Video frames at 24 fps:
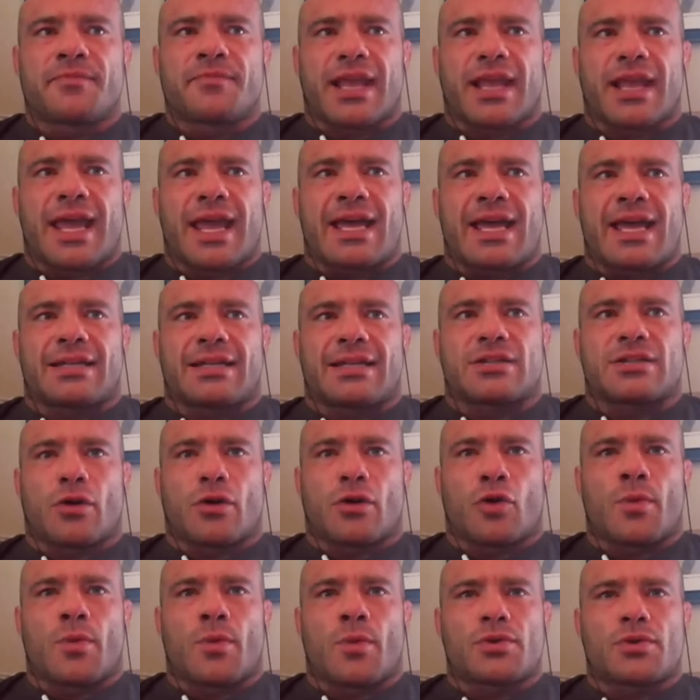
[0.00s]
and
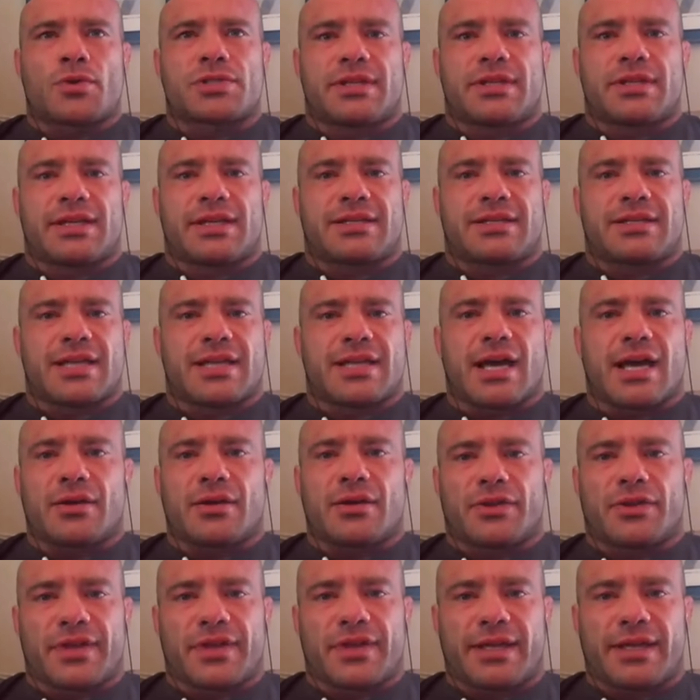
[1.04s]
almost the
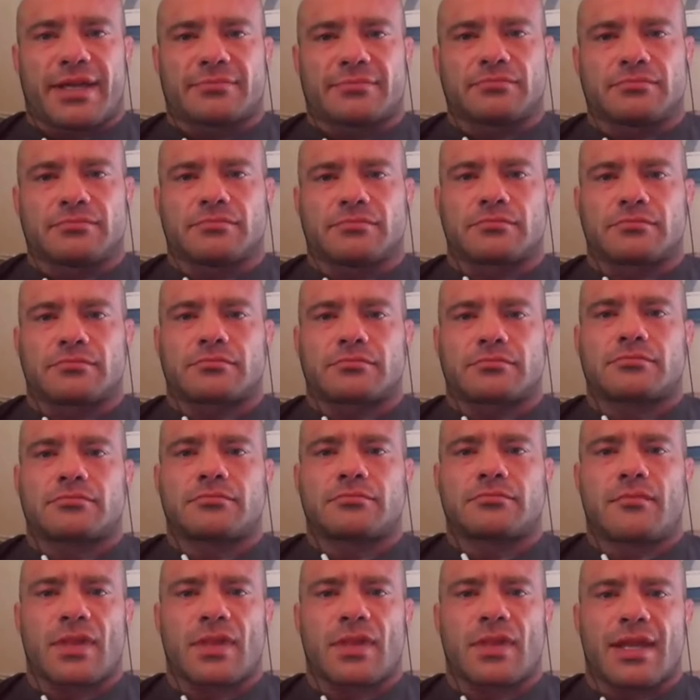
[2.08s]
entire thing
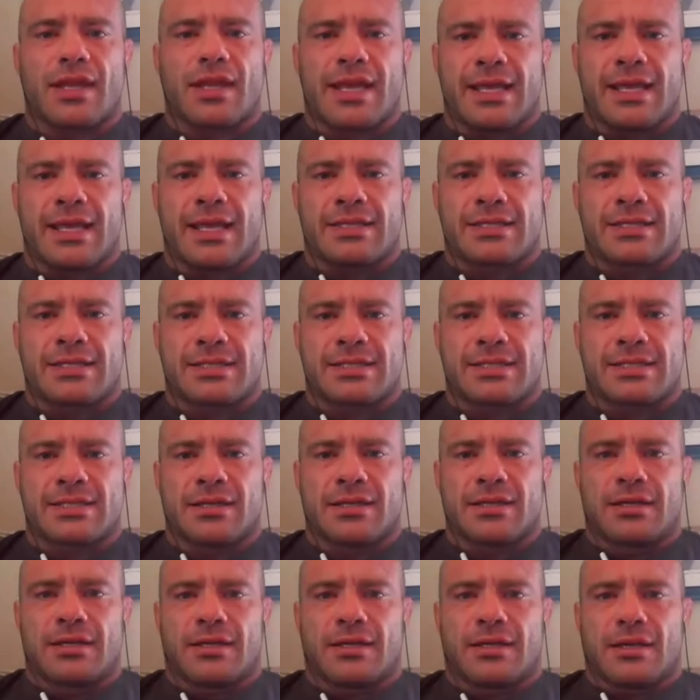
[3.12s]

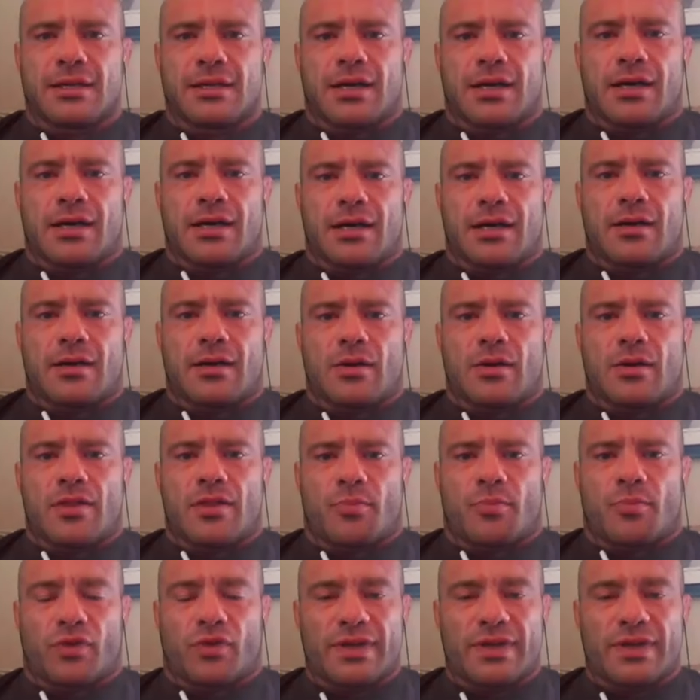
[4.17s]
is uh,
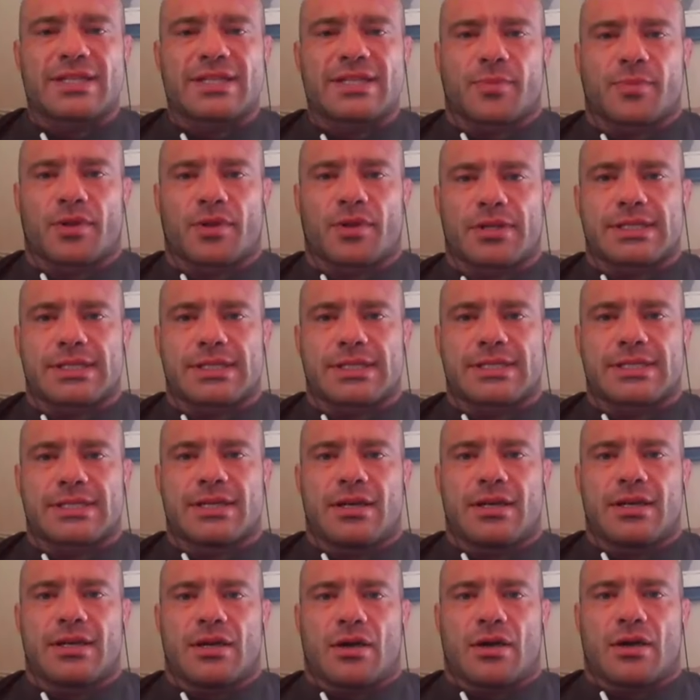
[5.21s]
the principles
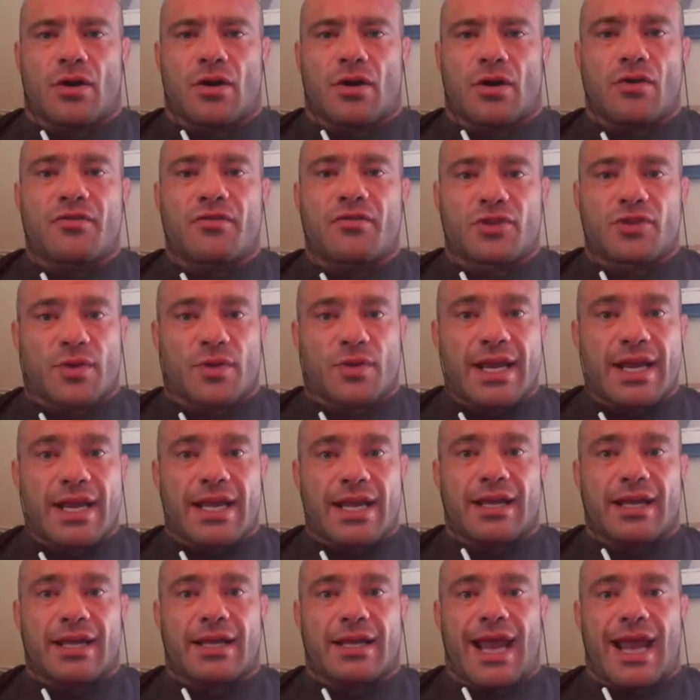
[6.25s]
of
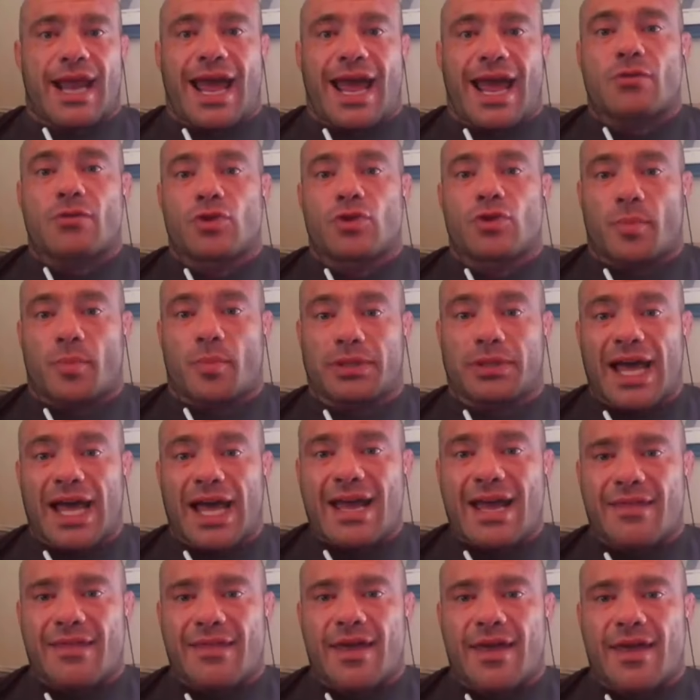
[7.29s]
training and how to
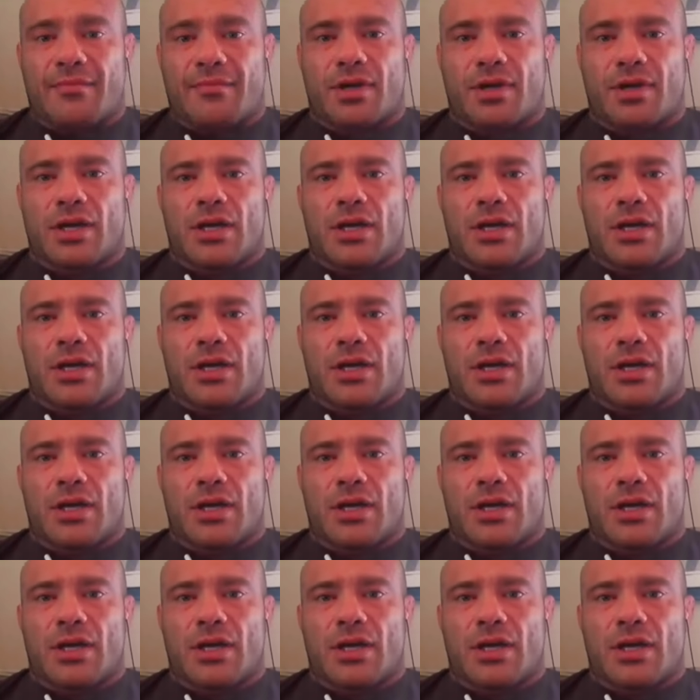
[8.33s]
apply them